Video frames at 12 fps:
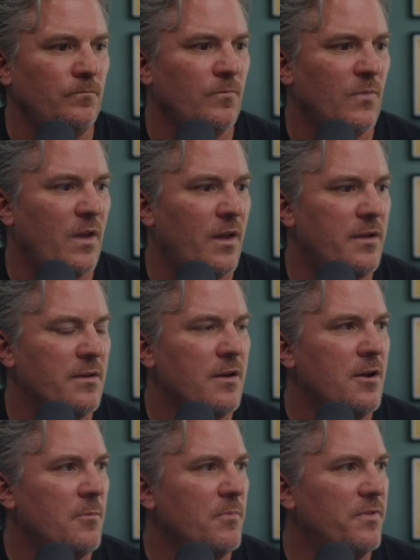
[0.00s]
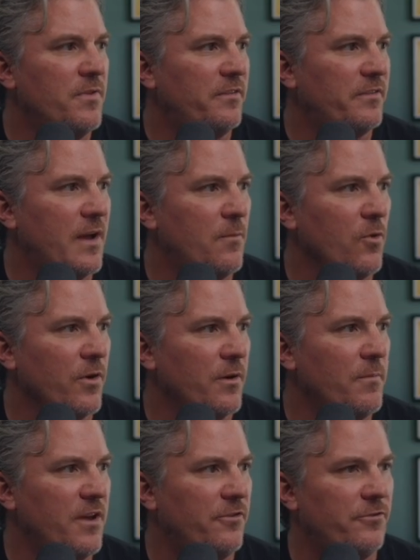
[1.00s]
Okay, but this time we're going to
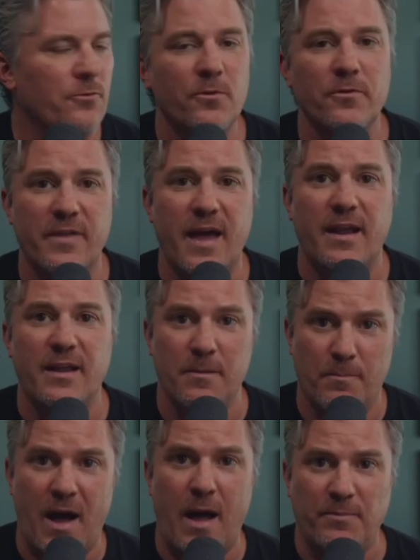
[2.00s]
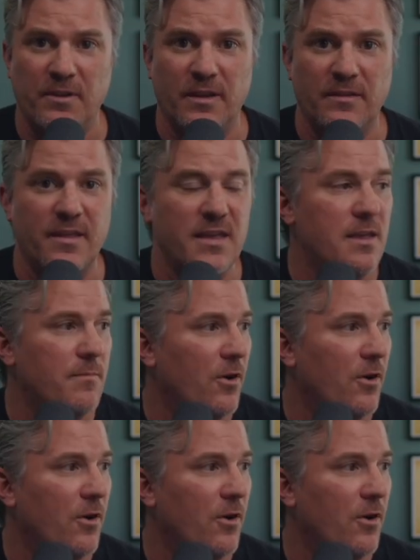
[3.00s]
make sure that it populate the email